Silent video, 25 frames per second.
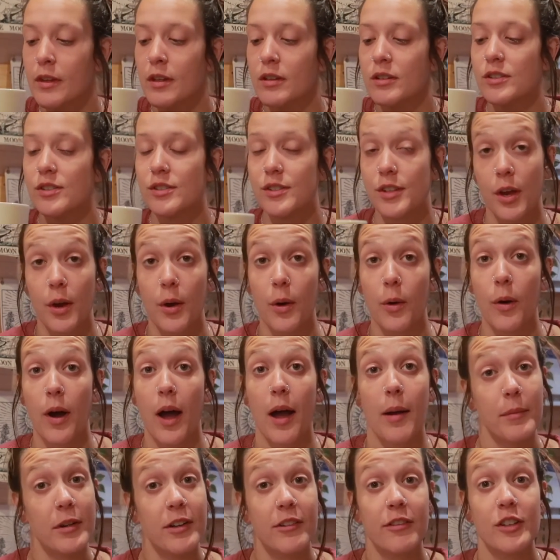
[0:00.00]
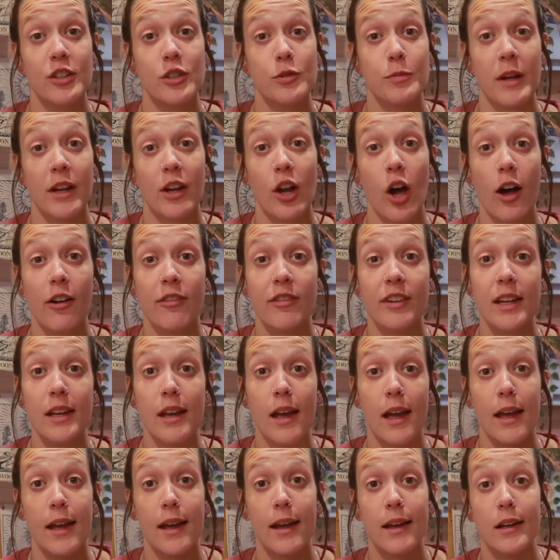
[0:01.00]
So I'm gonna finish my coffee
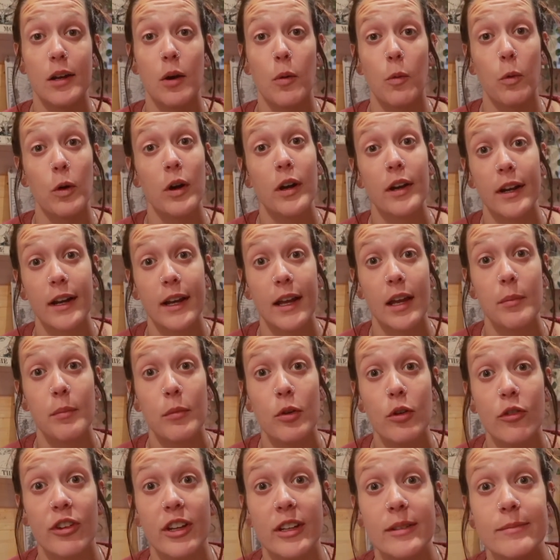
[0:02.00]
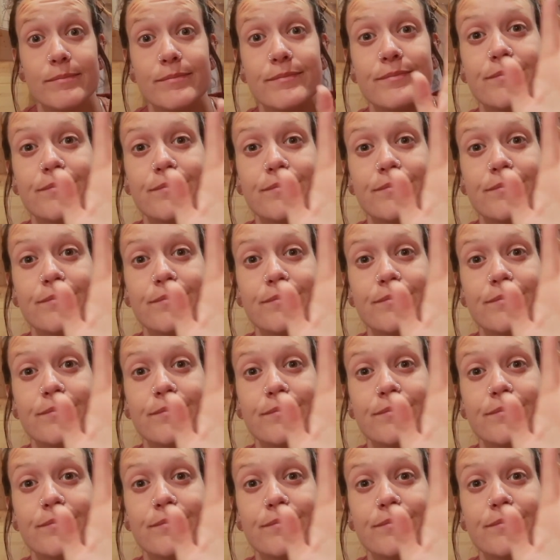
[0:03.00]
and we're gonna get moving.